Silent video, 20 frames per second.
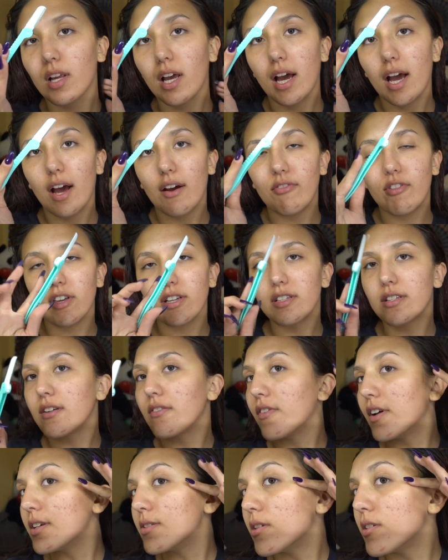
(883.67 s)
I have this
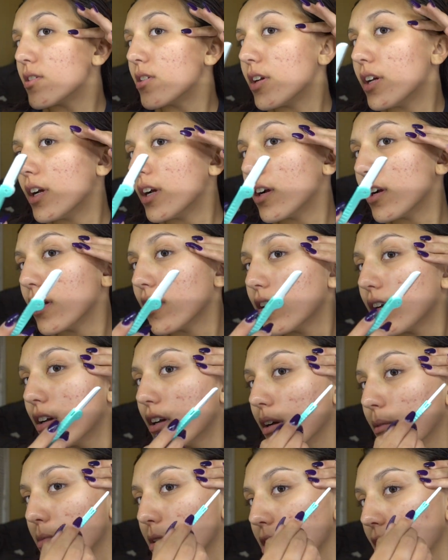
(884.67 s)
face razor here.
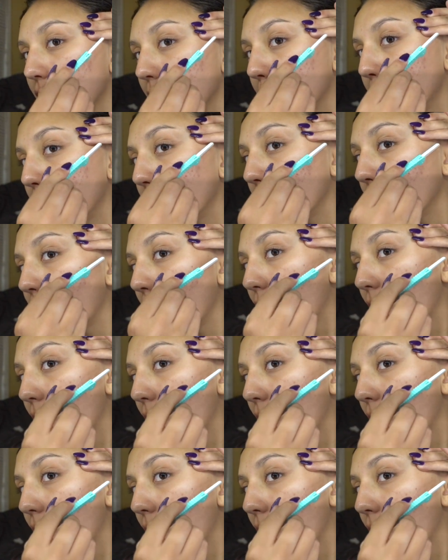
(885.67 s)
I'm just gonna pull